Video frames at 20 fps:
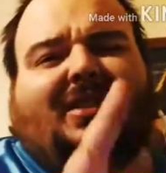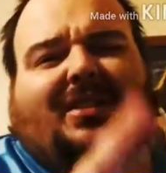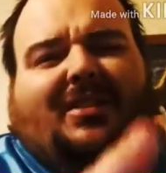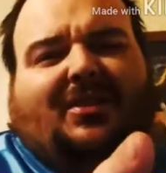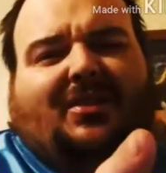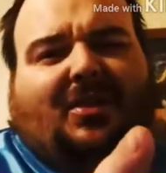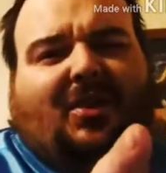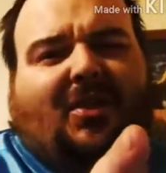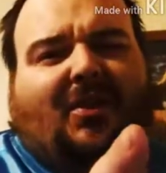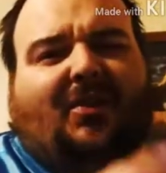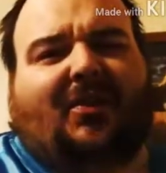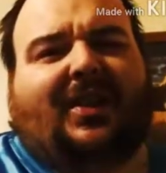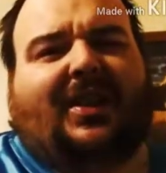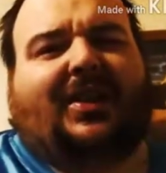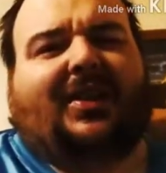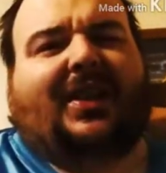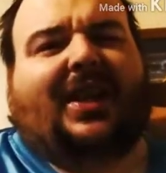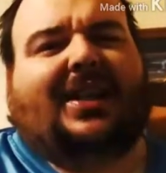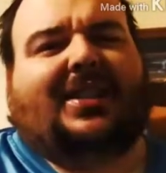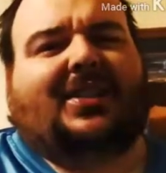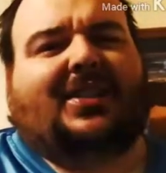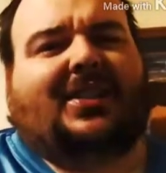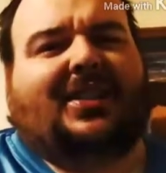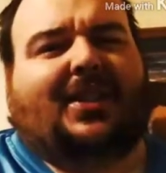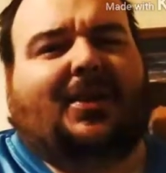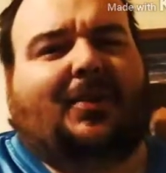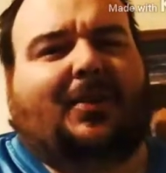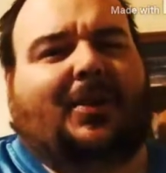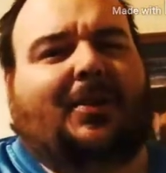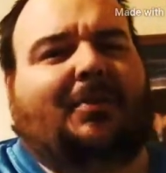So hopefully you guys are
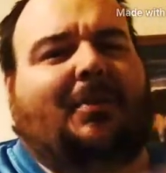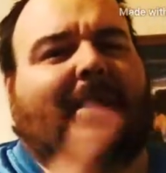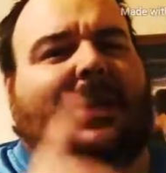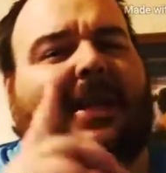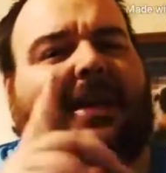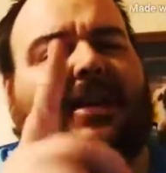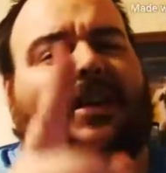still with me.